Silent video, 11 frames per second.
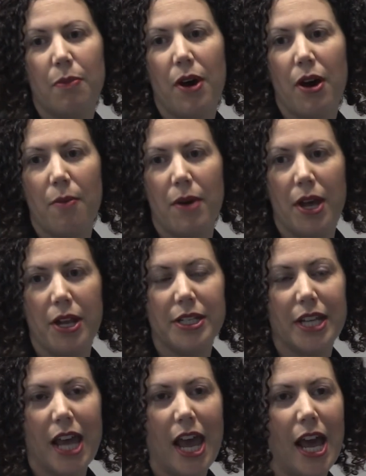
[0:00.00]
department,
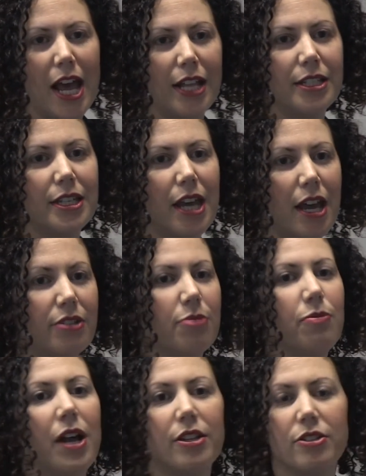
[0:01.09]
and as
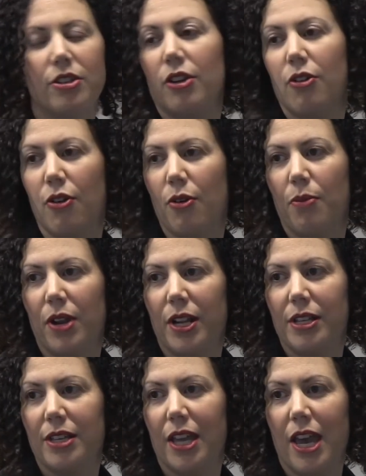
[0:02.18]
well as doing corporate
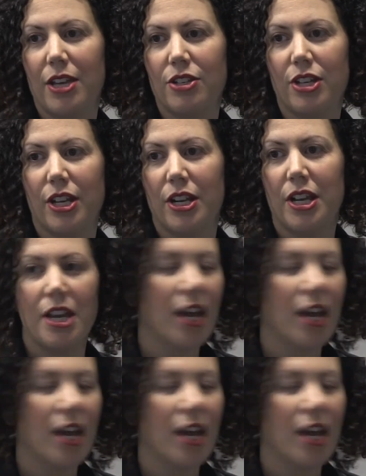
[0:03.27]
litigation,